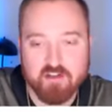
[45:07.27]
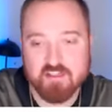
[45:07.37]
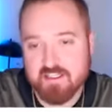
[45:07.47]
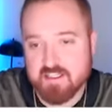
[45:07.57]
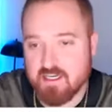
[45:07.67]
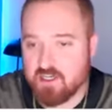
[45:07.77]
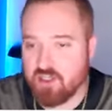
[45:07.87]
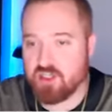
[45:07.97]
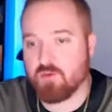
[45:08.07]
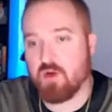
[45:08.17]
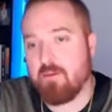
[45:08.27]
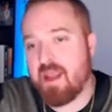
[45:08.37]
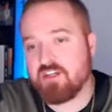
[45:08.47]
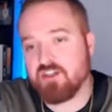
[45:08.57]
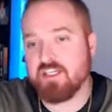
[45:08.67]
This is an interesting one. I'm
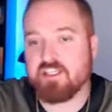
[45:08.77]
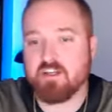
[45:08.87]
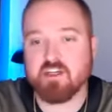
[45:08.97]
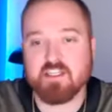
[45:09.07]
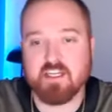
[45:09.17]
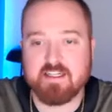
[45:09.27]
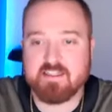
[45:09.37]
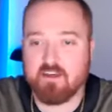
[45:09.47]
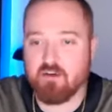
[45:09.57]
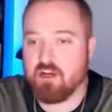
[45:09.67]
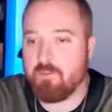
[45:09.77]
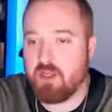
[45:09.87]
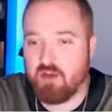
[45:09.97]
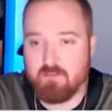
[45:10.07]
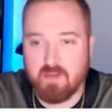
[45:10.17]
actually seriously considering
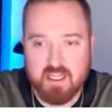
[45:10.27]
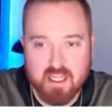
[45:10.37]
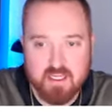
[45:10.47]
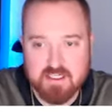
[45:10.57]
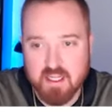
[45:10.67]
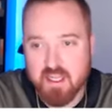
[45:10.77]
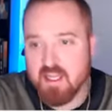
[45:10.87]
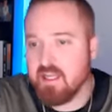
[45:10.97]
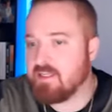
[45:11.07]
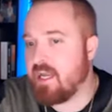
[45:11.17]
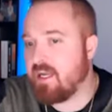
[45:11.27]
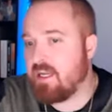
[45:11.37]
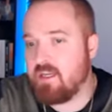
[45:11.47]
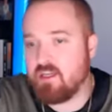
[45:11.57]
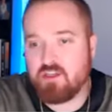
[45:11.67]
appealing my case and
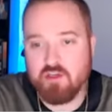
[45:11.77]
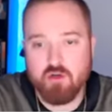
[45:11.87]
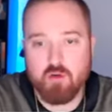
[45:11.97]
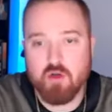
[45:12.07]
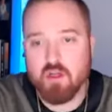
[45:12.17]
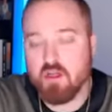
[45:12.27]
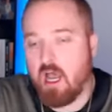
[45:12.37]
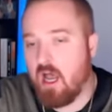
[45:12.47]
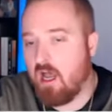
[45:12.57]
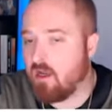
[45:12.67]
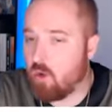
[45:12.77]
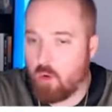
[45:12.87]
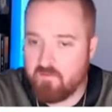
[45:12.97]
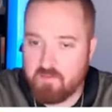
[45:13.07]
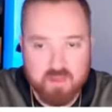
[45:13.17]
taking it to uh, Court
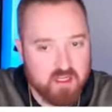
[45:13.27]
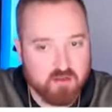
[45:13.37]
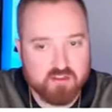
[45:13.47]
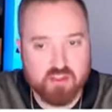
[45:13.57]
of Appeals.